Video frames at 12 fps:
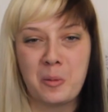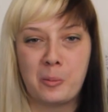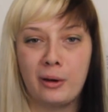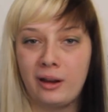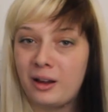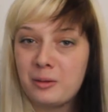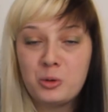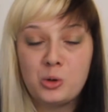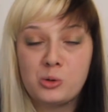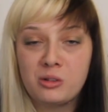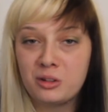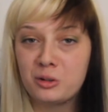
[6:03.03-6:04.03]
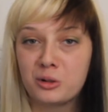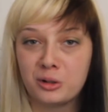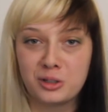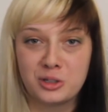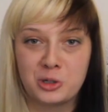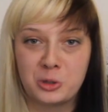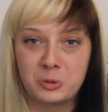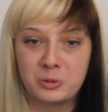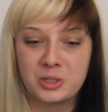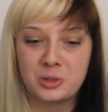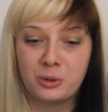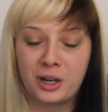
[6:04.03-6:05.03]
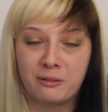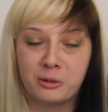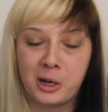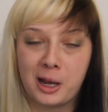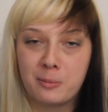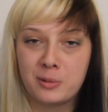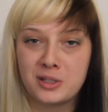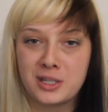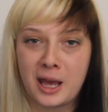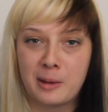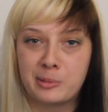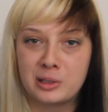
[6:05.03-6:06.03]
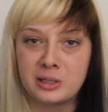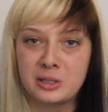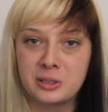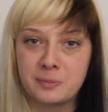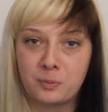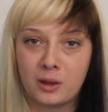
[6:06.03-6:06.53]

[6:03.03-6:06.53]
But I'm cool with a girl too, so whatever happens, happens.